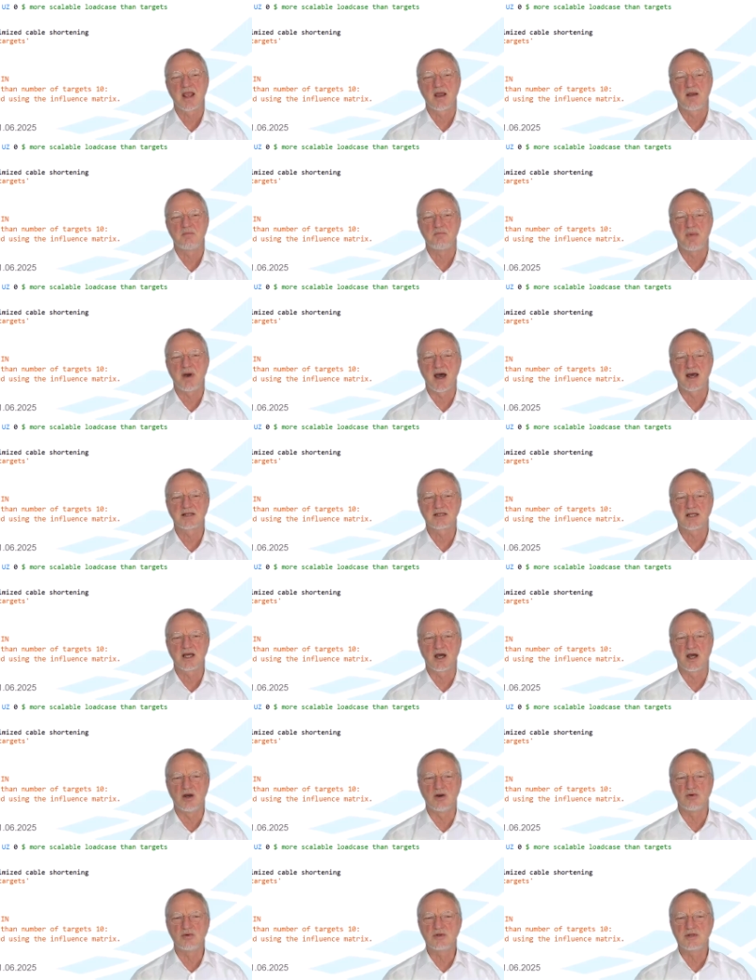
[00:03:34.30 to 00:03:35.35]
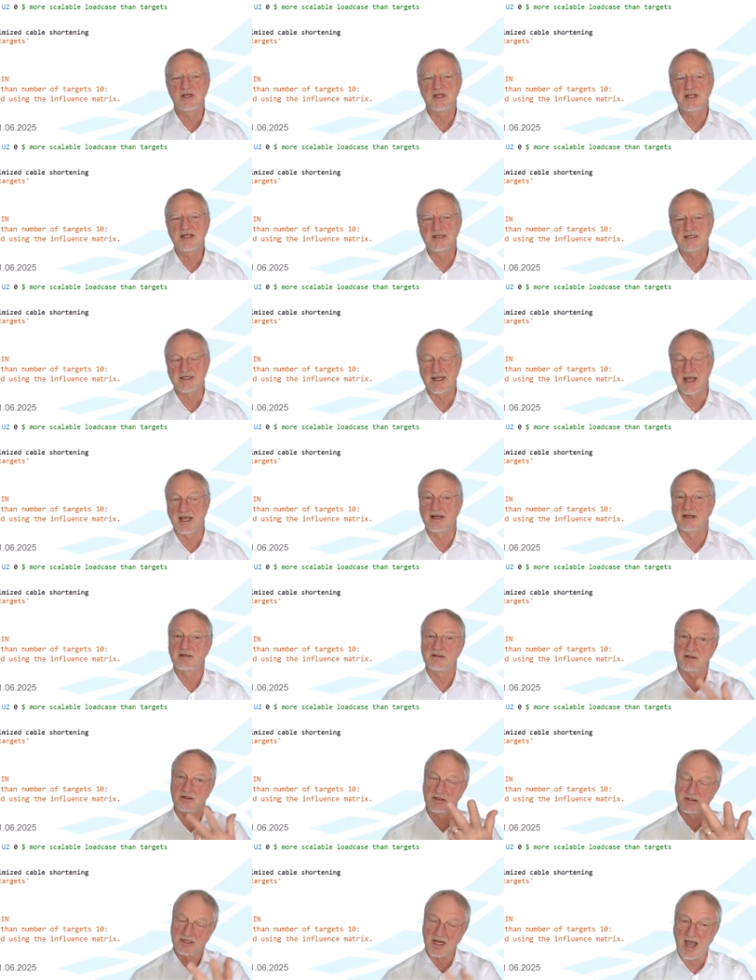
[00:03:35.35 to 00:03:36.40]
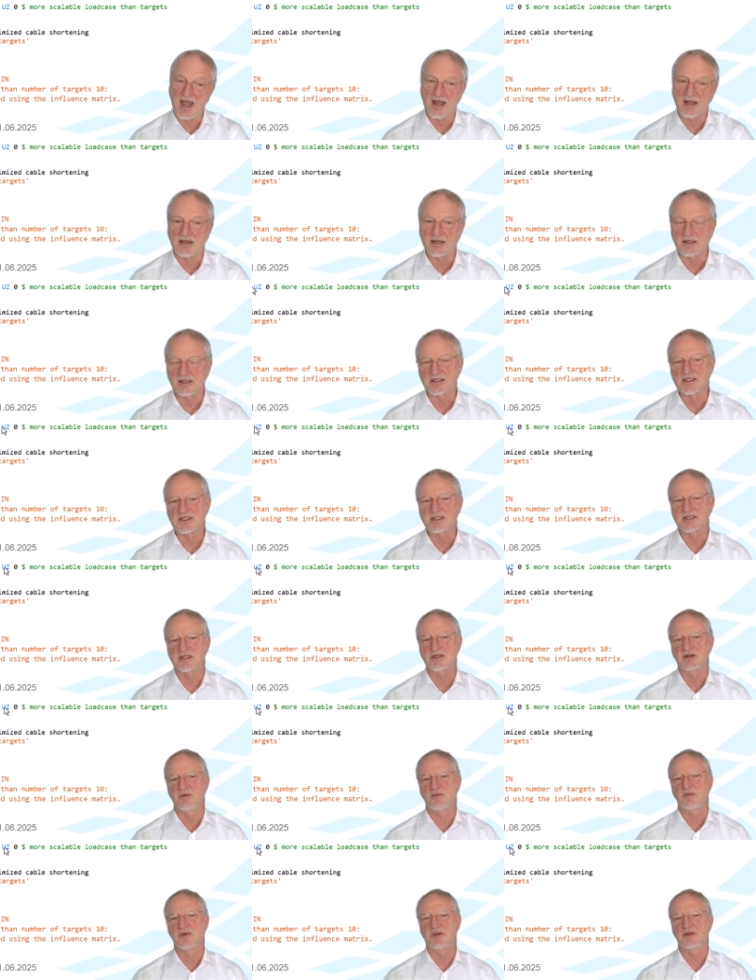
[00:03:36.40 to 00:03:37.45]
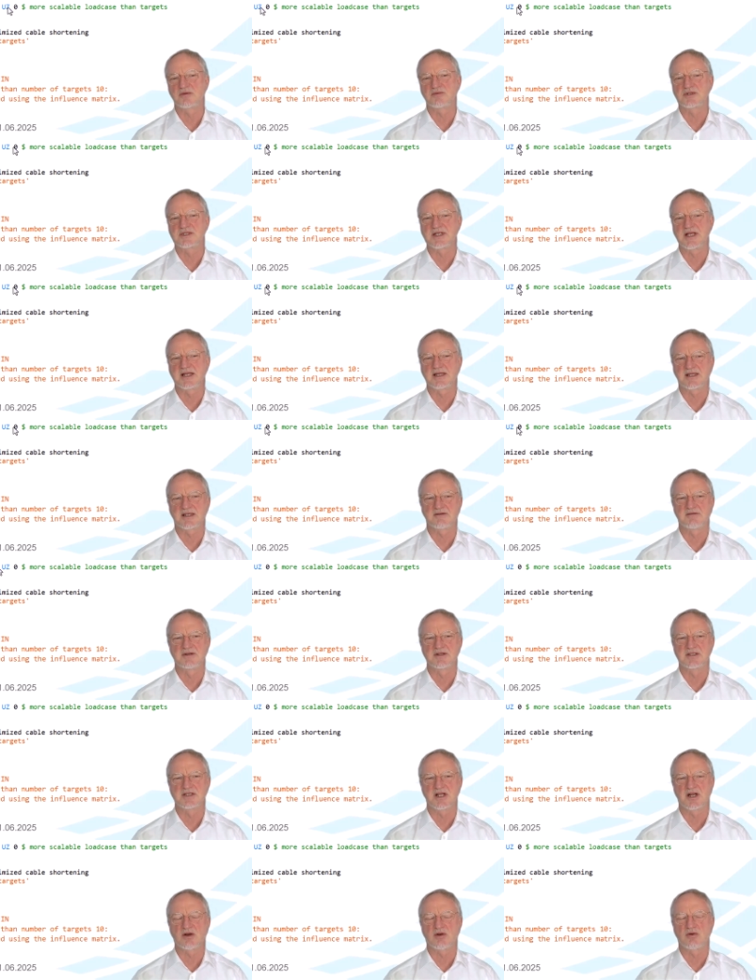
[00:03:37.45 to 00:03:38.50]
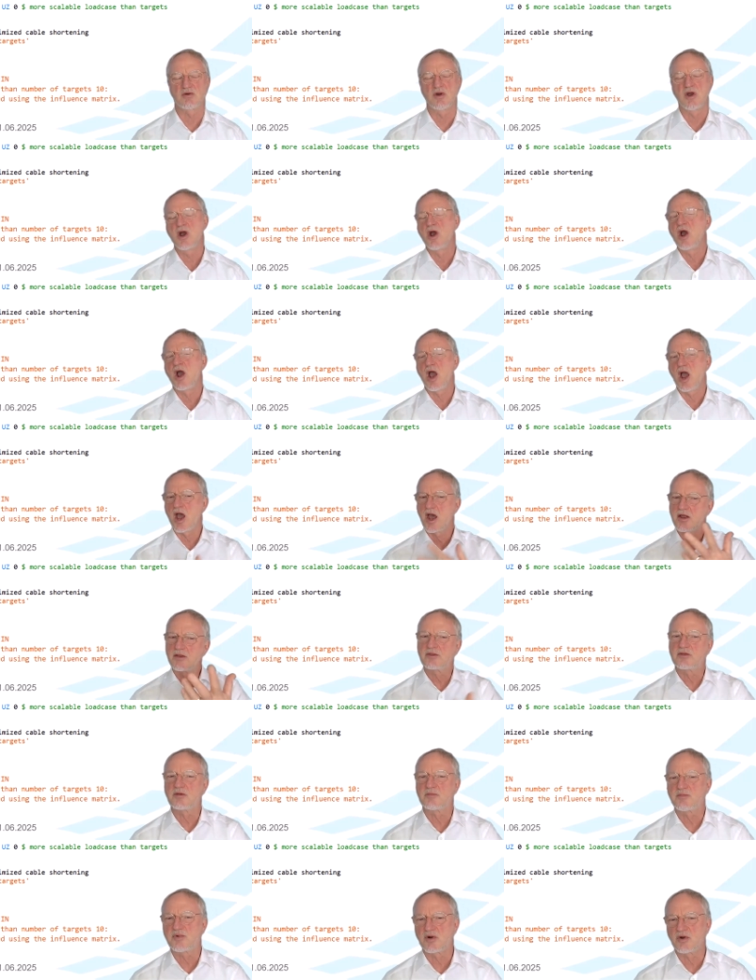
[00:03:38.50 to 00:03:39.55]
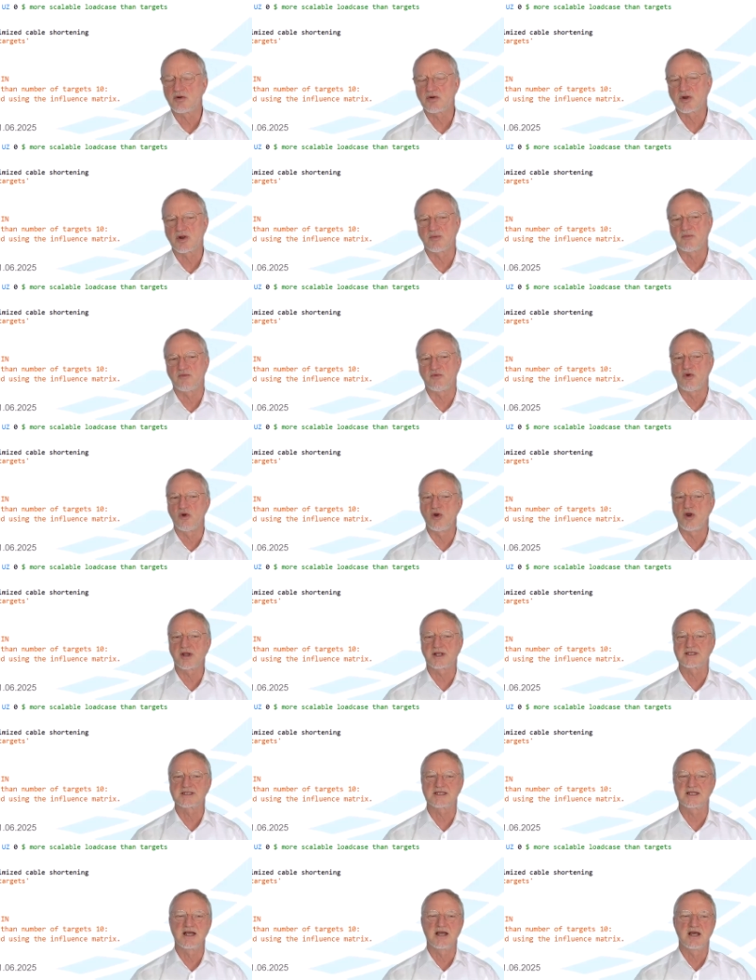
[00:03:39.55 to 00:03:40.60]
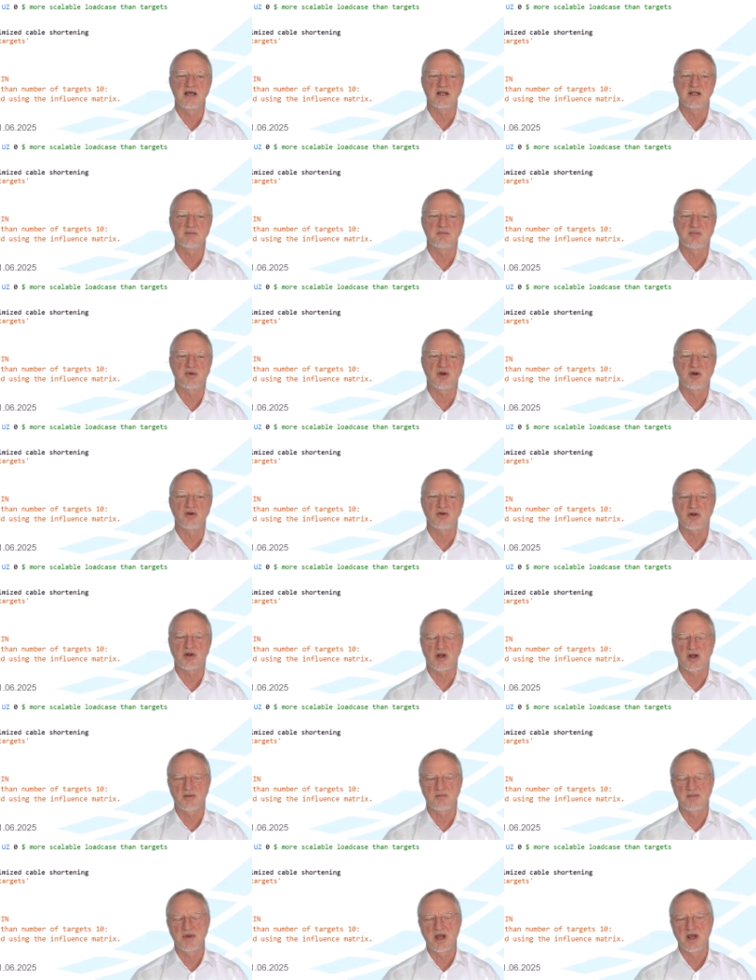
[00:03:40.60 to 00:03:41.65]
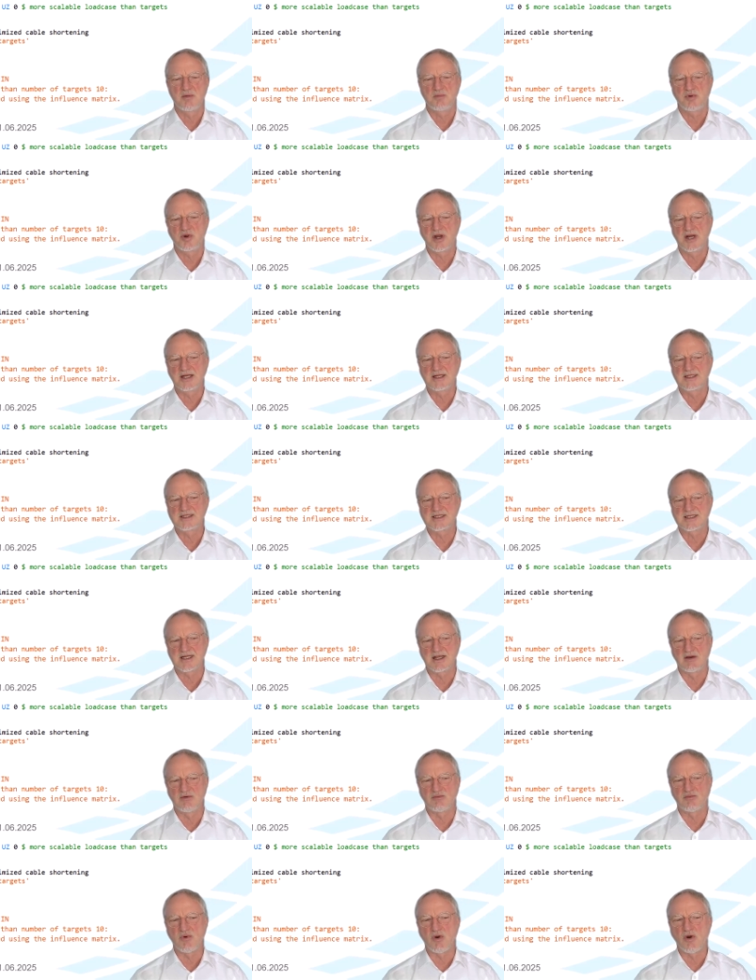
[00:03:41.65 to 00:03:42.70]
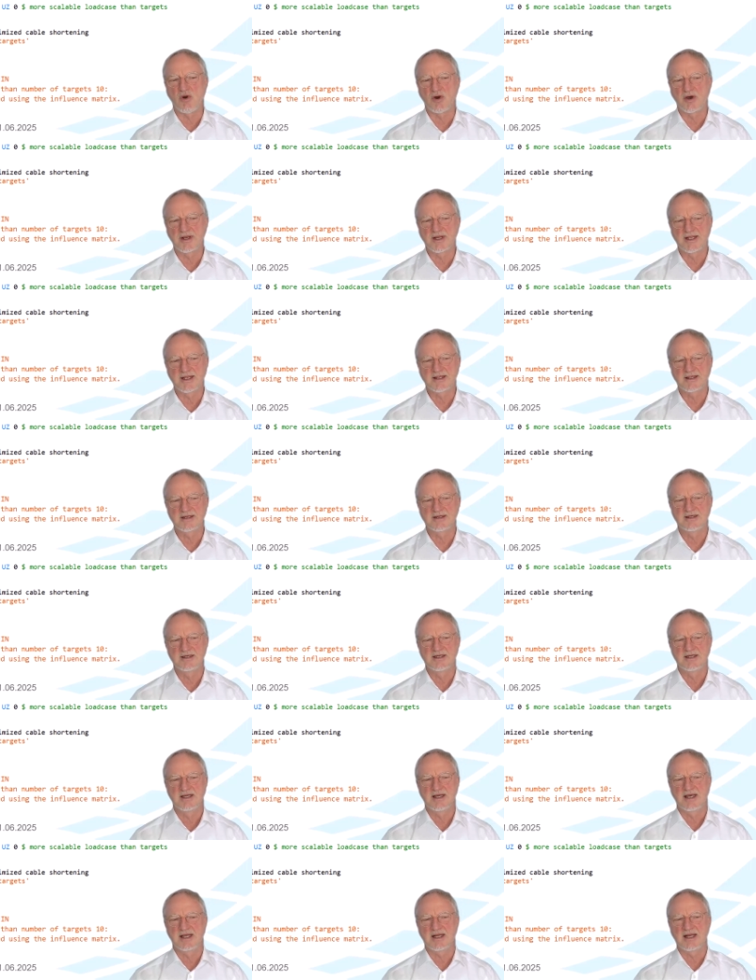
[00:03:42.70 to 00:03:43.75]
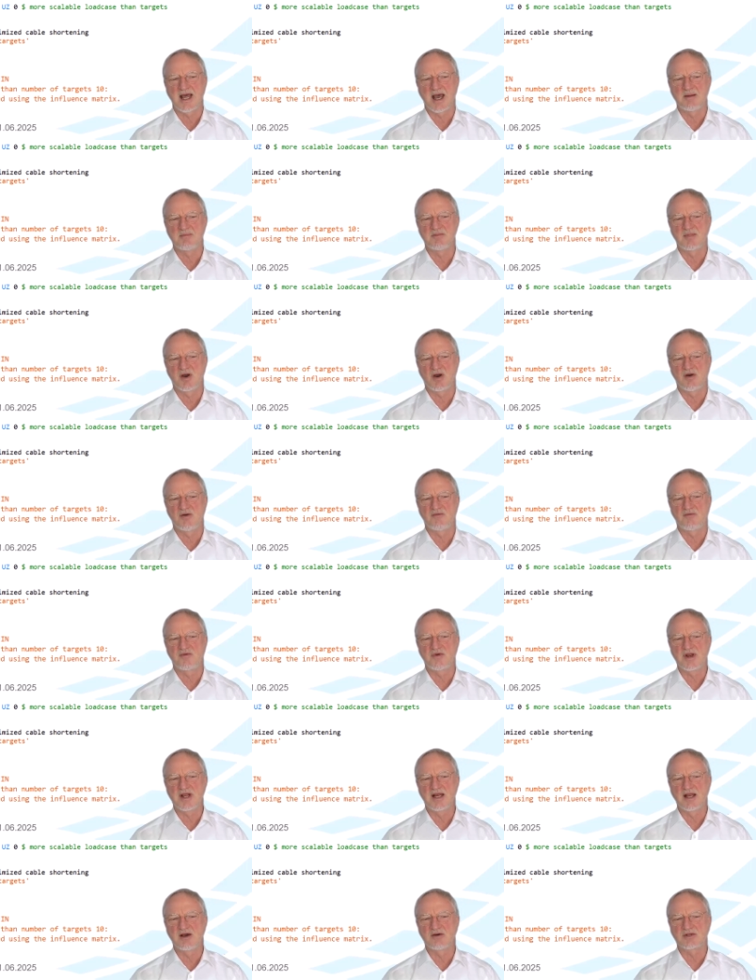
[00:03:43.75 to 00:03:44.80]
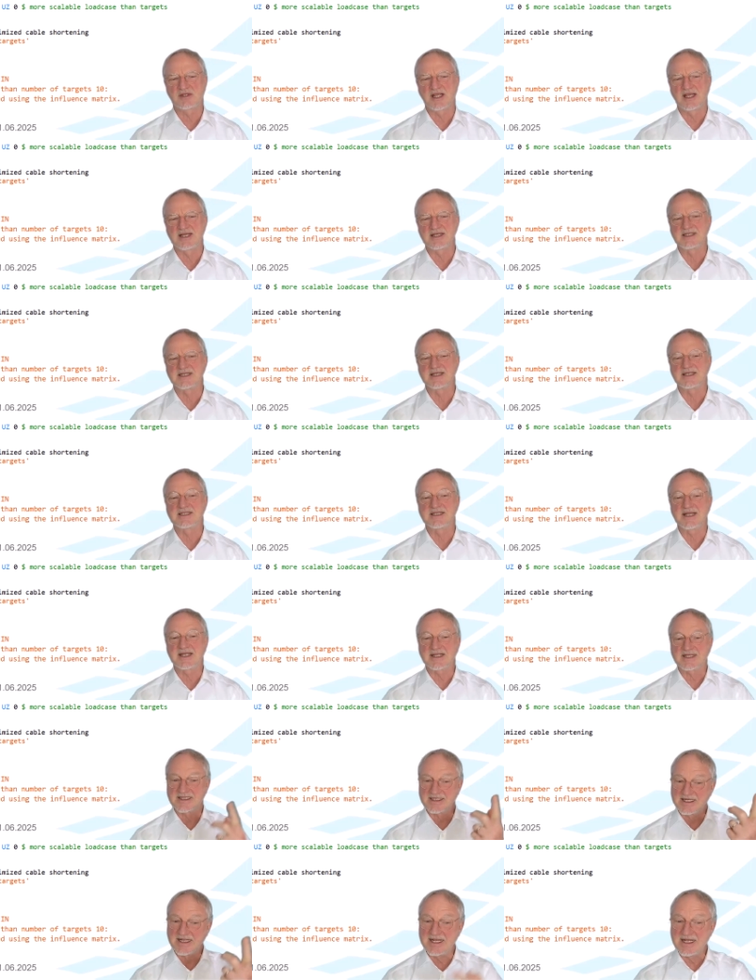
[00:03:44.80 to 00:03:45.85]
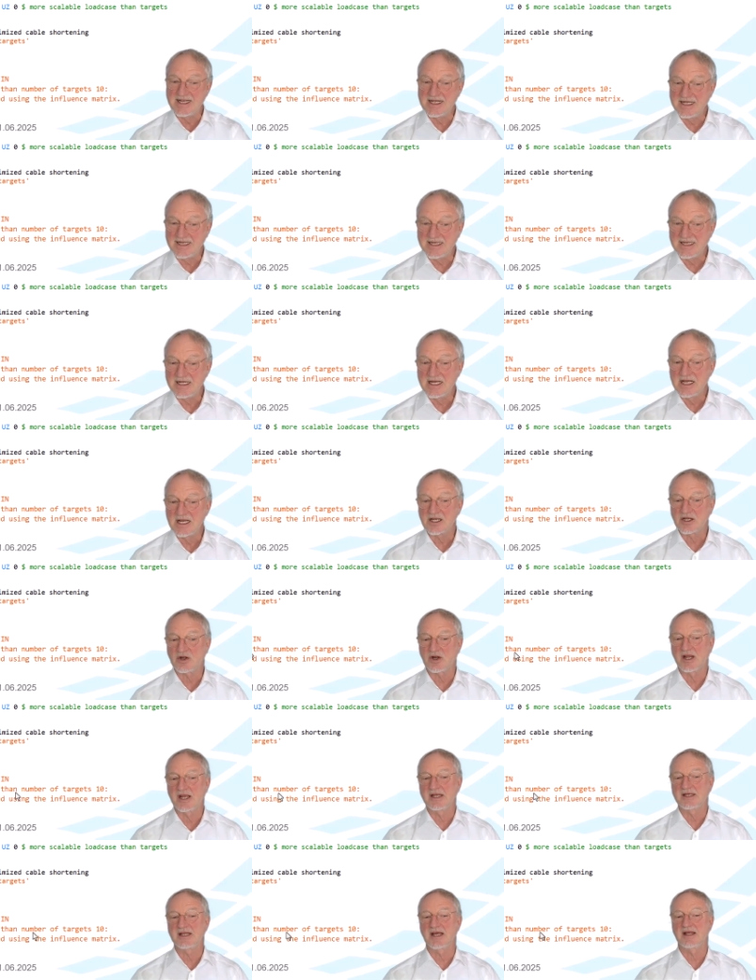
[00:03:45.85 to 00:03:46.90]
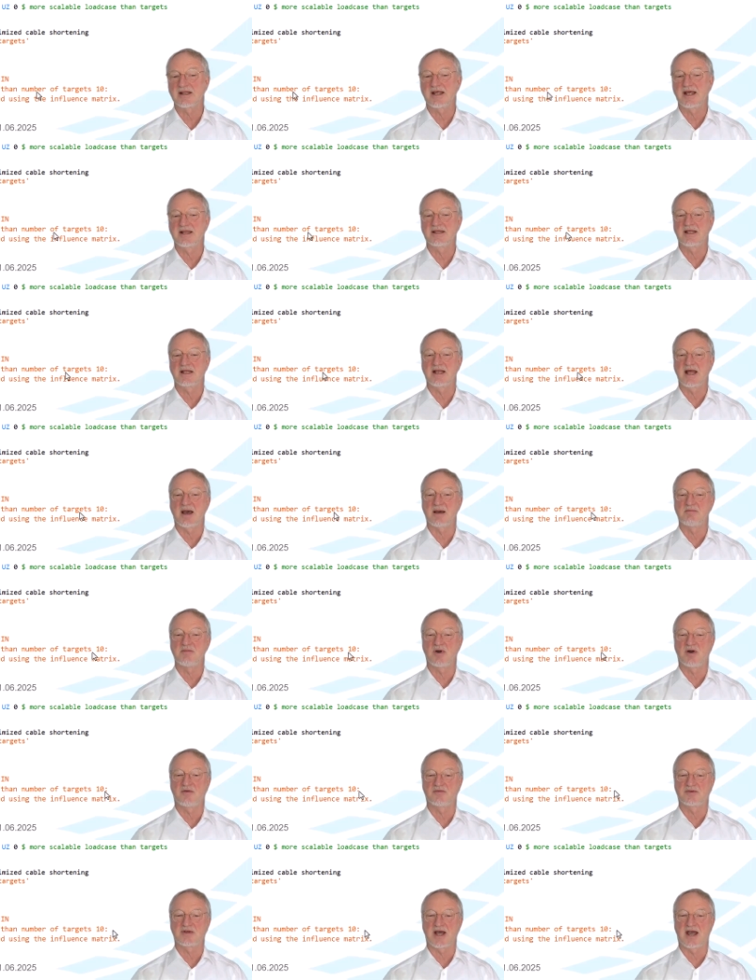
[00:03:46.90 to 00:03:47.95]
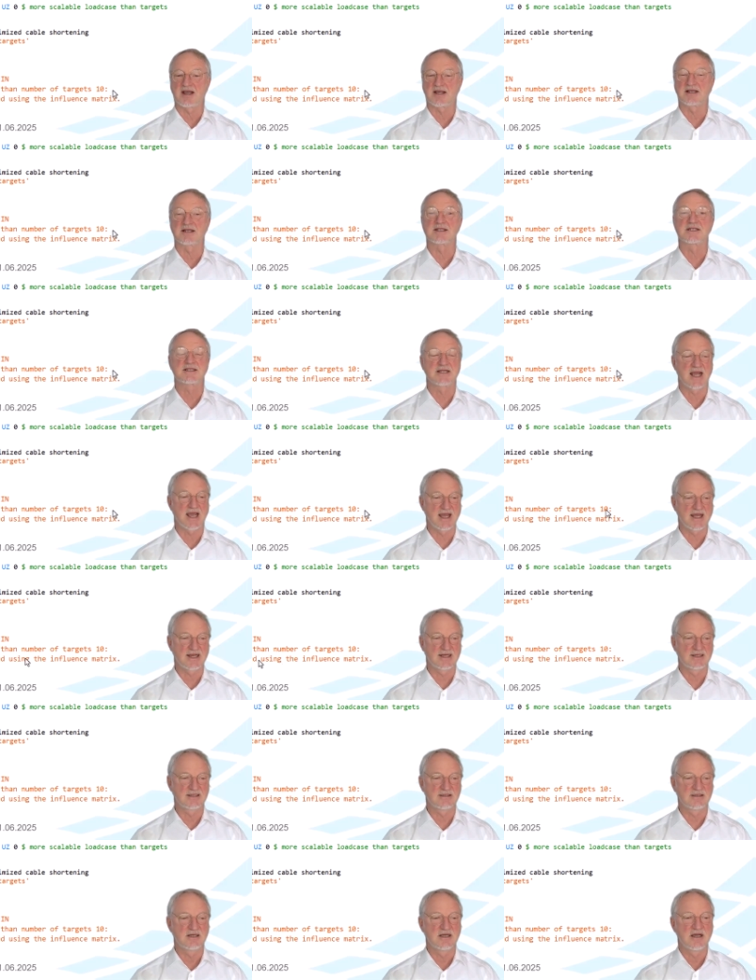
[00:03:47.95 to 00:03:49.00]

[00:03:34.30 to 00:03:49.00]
but only 10 targets with uset equals zero. And the program works. The program prints a warning. Number of freeload cases 16 greater than the number of targets 10.